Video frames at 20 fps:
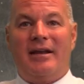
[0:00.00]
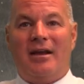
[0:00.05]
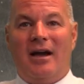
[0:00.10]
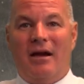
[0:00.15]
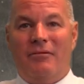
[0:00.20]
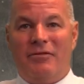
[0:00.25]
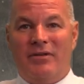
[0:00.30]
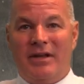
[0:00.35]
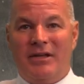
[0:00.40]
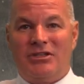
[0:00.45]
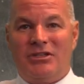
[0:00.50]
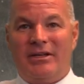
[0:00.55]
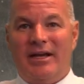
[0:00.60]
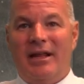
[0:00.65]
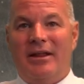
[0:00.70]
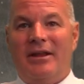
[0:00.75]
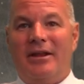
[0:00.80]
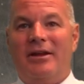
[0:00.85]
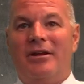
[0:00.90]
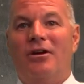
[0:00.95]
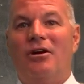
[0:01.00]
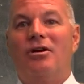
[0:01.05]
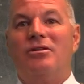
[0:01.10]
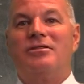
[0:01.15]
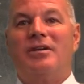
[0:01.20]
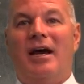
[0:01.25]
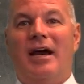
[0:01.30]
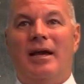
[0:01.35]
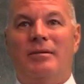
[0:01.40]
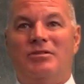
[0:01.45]
confidentiality at all
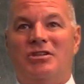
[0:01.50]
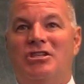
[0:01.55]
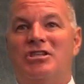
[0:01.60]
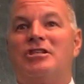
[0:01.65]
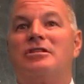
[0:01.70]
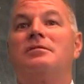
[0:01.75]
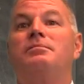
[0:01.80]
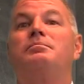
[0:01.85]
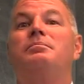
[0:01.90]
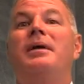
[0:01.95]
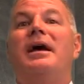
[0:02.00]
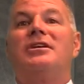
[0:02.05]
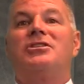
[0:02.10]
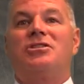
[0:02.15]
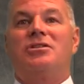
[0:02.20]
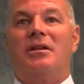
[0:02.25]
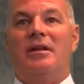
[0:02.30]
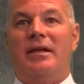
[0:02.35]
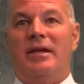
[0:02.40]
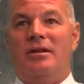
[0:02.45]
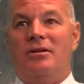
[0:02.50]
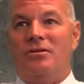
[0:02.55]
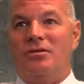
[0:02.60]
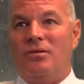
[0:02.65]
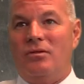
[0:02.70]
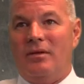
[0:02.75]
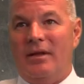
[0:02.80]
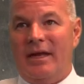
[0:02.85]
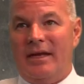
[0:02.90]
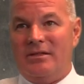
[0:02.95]
times, especially in
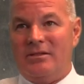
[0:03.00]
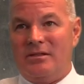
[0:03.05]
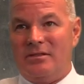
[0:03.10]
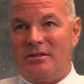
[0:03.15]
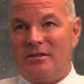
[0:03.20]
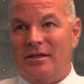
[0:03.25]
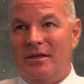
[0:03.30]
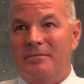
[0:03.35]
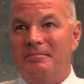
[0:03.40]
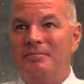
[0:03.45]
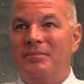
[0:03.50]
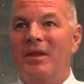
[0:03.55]
dual agency.